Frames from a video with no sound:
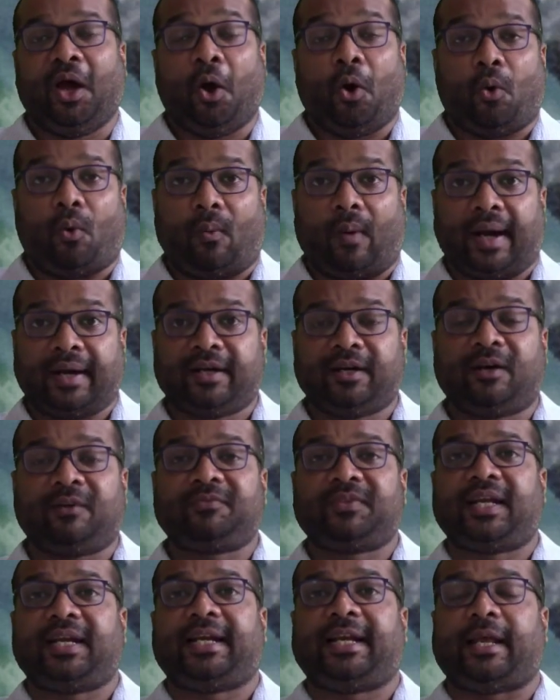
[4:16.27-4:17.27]
One
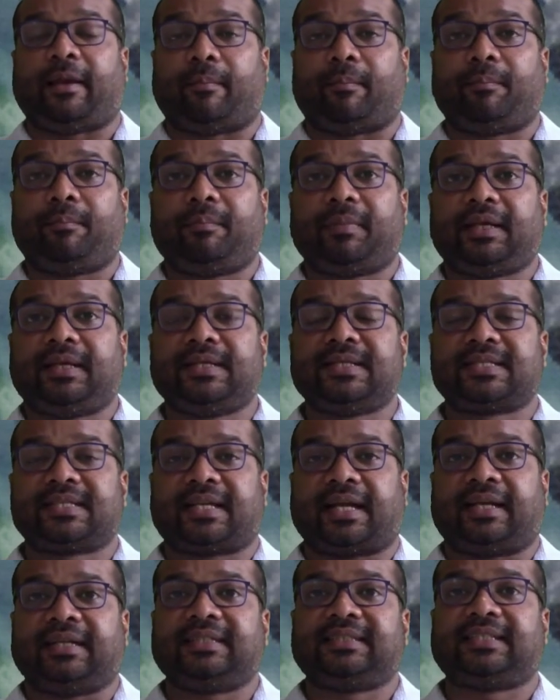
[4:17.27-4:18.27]
of the limb is
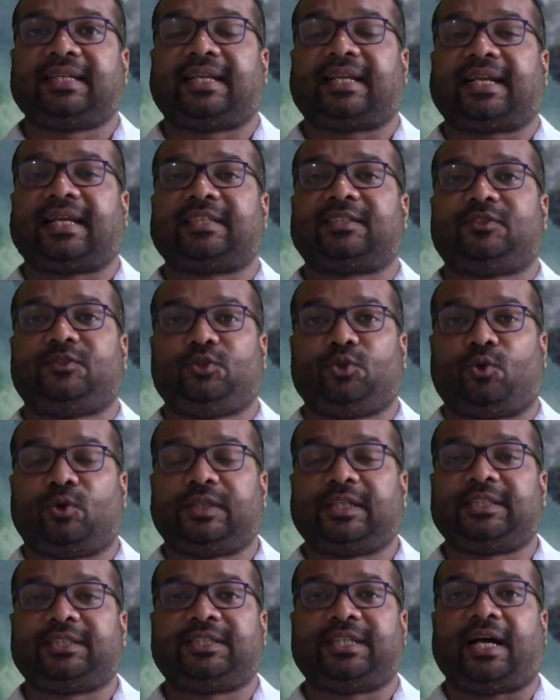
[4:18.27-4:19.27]
considered as
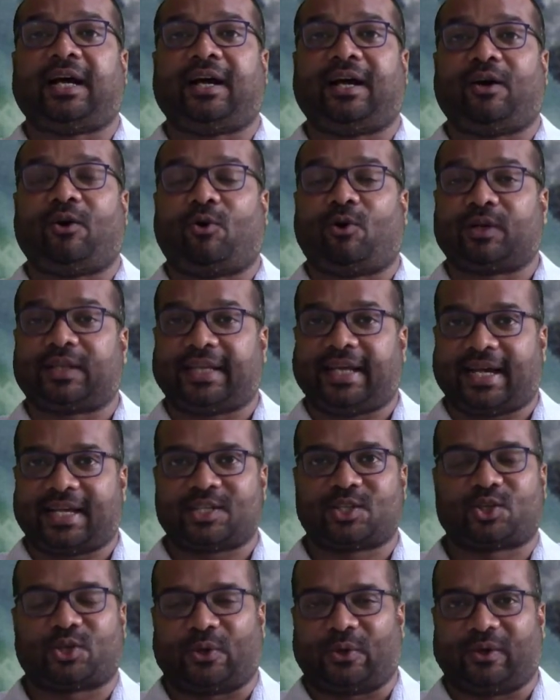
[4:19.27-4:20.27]
Jyotisha or the
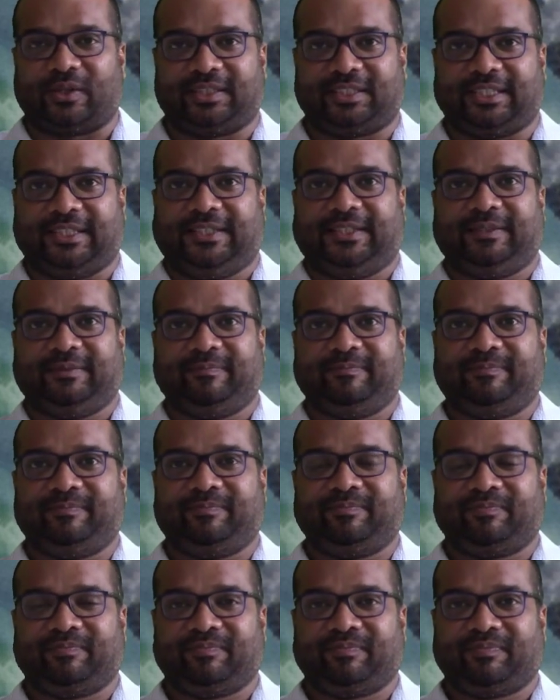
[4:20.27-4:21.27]
astrology.
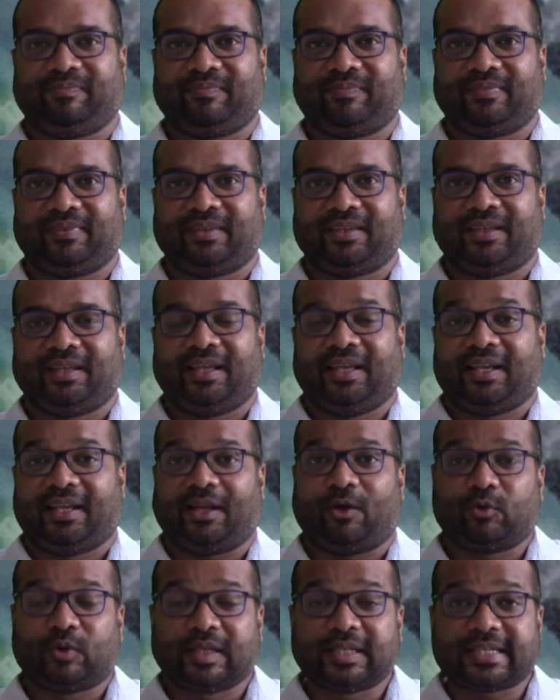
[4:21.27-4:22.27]

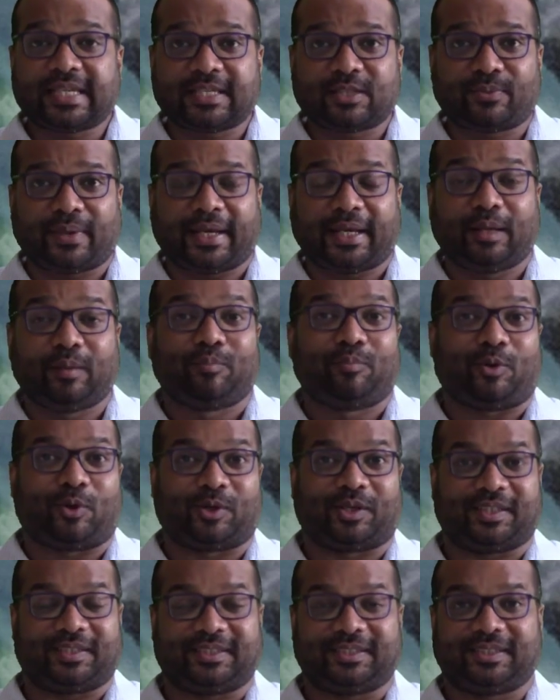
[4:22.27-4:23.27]
Now this is very
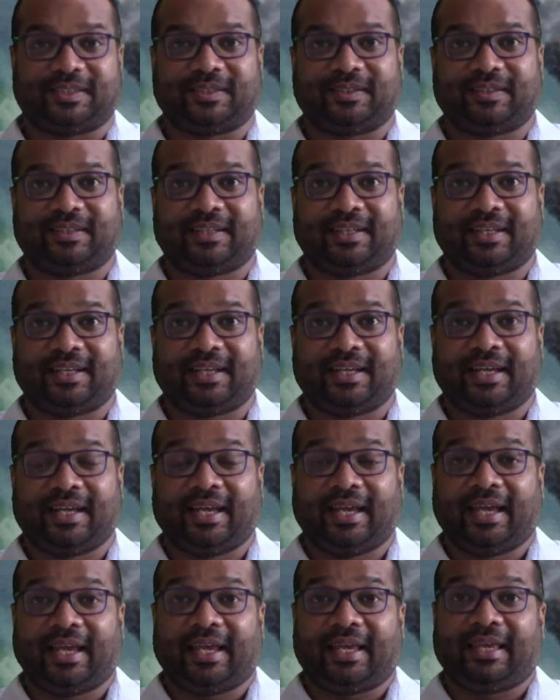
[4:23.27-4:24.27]
important.
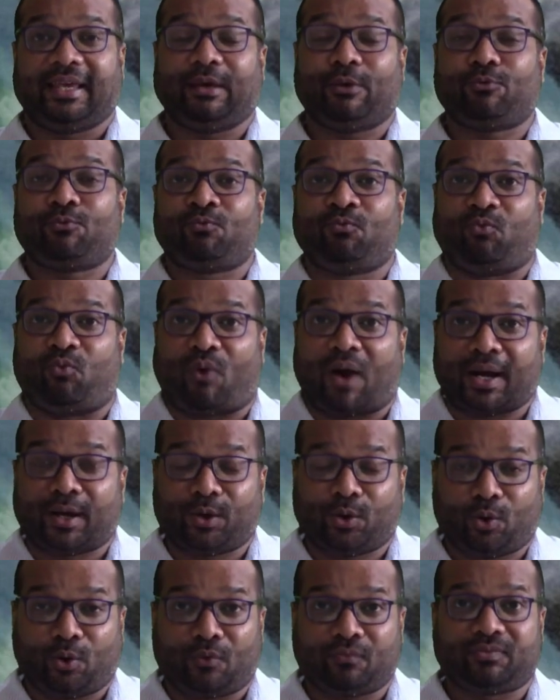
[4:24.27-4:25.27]
If one
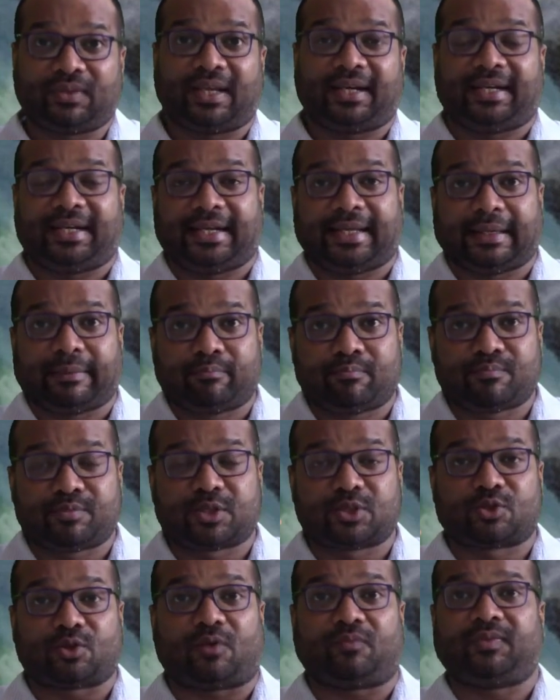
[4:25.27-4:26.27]
of the
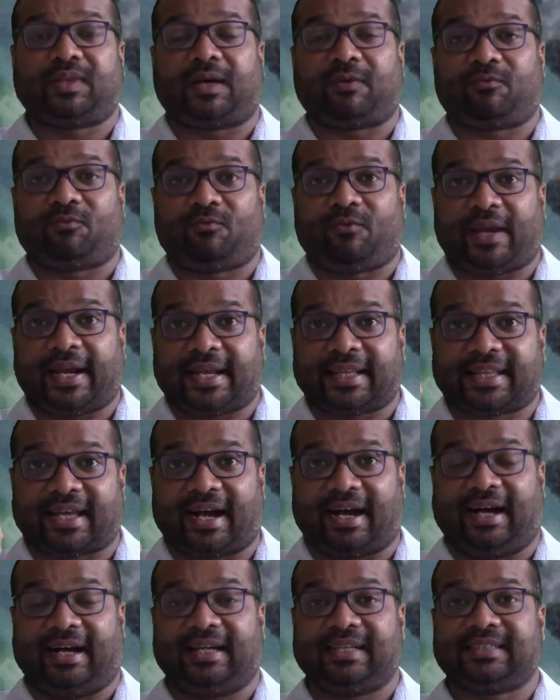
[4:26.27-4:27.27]
limbs of the
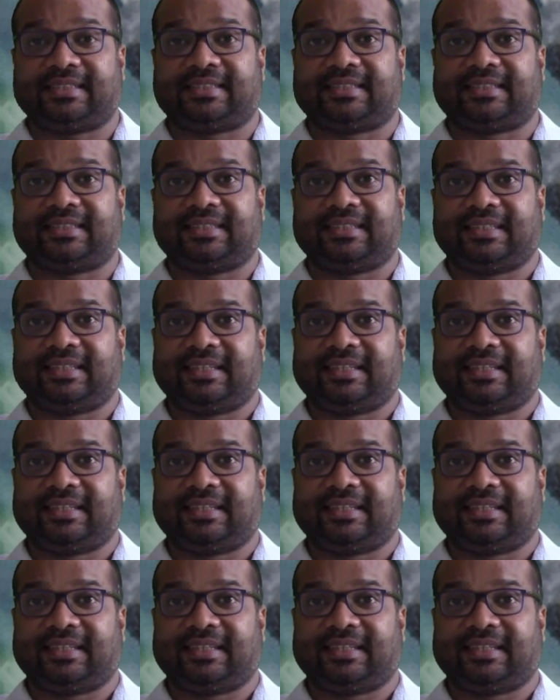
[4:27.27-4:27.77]
Vedas